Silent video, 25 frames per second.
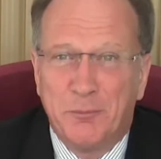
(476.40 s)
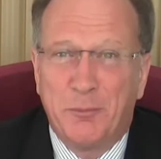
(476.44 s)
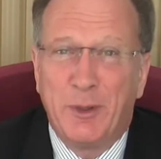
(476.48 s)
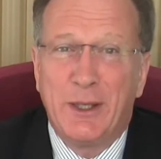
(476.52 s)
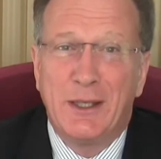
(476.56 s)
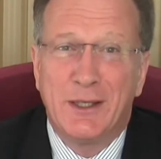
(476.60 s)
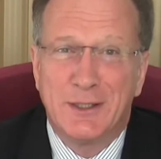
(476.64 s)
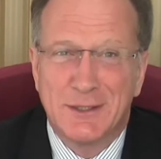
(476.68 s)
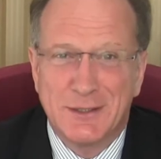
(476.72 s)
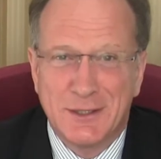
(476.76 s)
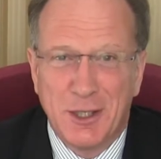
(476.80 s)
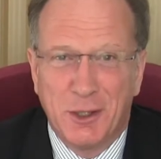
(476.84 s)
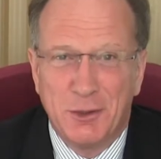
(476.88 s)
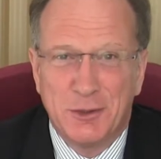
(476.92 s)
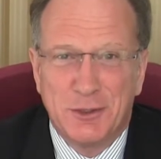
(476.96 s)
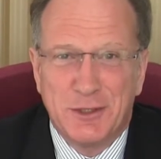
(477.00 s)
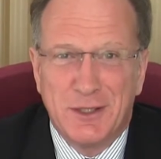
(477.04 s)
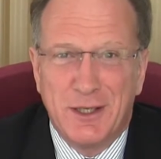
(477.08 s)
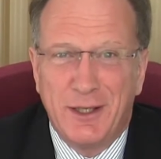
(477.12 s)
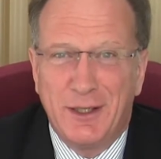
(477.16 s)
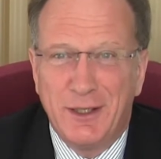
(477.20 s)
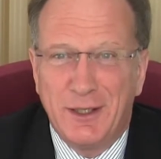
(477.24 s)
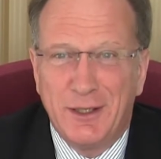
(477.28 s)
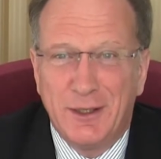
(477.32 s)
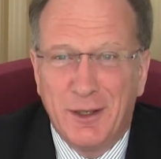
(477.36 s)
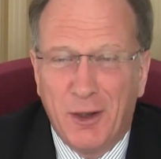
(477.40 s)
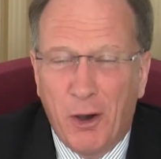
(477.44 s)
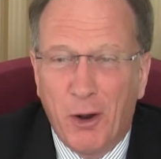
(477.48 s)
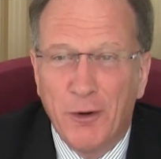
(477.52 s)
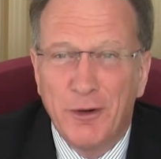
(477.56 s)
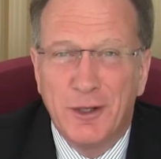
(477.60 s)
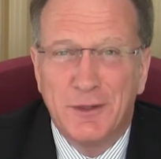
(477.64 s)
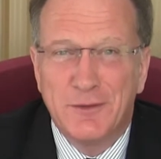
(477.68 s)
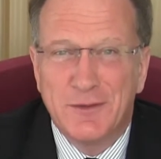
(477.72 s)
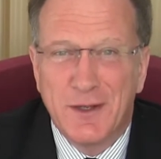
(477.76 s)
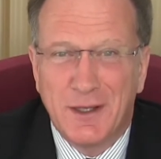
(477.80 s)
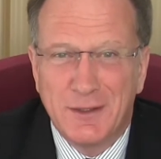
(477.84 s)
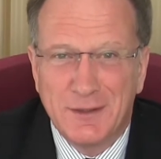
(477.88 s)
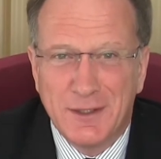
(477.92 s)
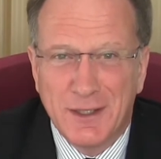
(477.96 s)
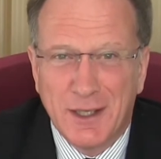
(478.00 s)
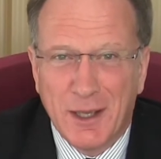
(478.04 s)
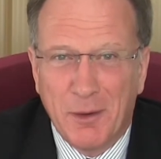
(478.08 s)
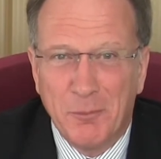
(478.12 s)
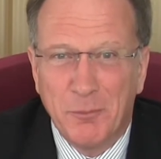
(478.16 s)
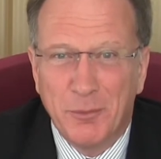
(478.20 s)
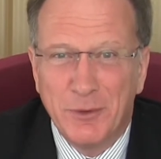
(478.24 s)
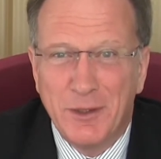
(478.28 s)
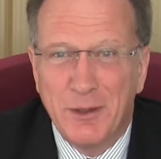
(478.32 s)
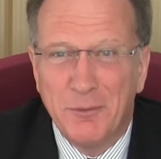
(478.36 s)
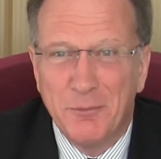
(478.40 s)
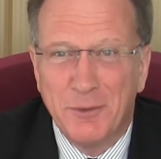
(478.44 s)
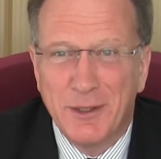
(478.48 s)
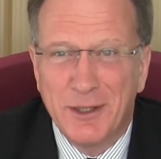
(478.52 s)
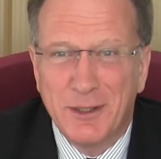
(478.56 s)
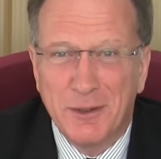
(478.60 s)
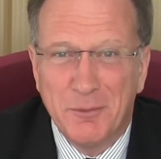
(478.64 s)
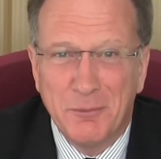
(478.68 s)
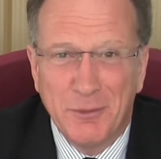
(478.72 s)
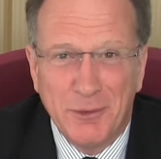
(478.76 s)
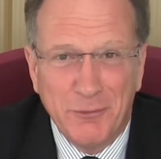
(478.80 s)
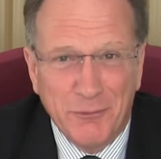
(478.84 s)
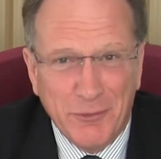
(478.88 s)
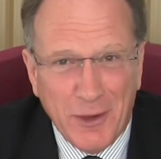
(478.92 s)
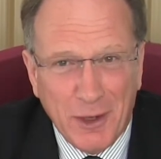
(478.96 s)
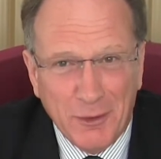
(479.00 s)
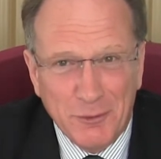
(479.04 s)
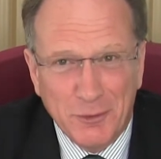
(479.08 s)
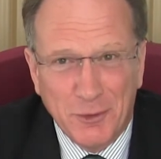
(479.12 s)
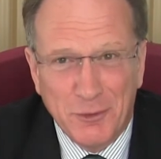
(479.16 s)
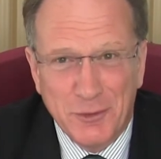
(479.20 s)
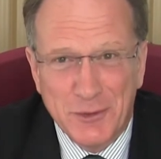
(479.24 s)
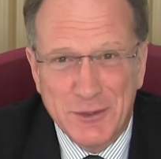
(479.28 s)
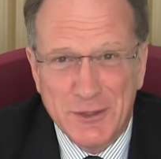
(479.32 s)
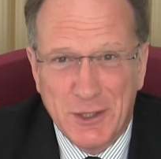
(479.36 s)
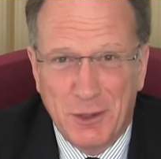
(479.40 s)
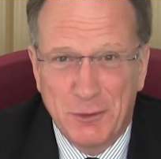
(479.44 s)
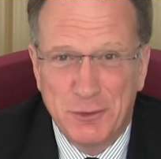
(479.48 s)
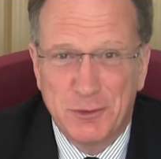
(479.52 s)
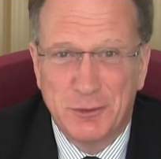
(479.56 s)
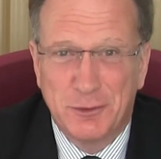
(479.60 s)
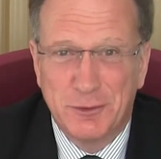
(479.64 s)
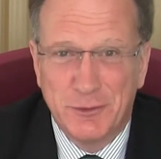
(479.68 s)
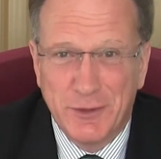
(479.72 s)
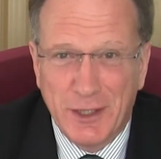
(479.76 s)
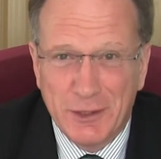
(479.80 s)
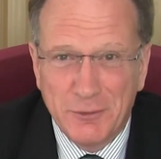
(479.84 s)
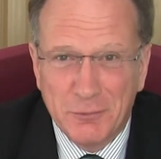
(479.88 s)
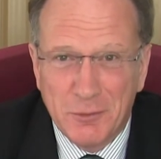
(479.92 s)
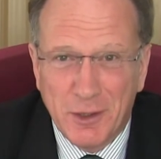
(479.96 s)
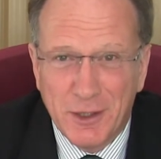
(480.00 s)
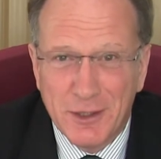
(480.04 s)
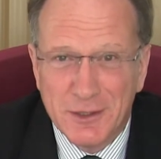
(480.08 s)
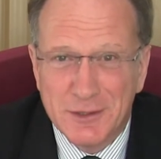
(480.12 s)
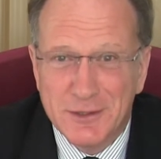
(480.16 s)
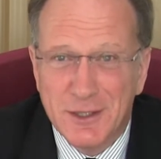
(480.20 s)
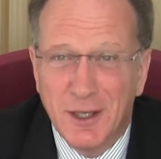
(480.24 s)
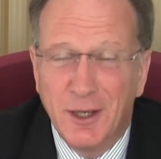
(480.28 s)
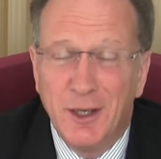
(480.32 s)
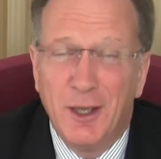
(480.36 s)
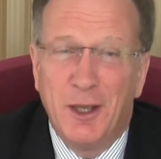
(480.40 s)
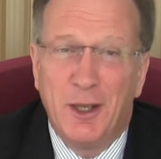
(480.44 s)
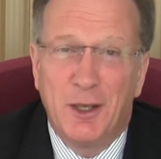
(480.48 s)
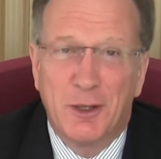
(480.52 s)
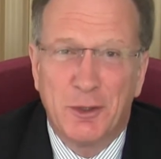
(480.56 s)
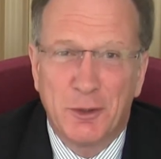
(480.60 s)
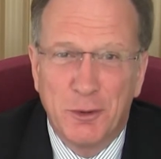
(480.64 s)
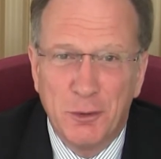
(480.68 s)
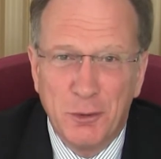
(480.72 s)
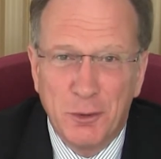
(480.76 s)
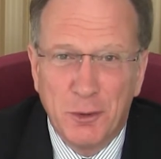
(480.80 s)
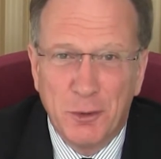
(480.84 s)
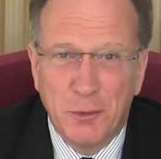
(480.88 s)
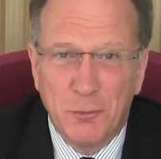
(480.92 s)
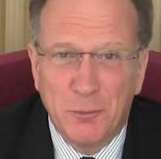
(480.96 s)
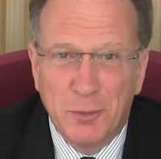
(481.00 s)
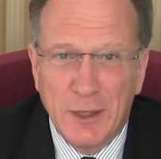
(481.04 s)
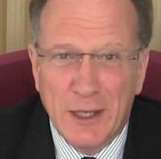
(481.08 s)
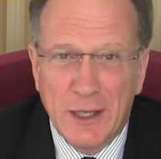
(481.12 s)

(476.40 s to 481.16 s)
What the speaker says: Being a socially orientated company, we can be found on the social networks, Google+,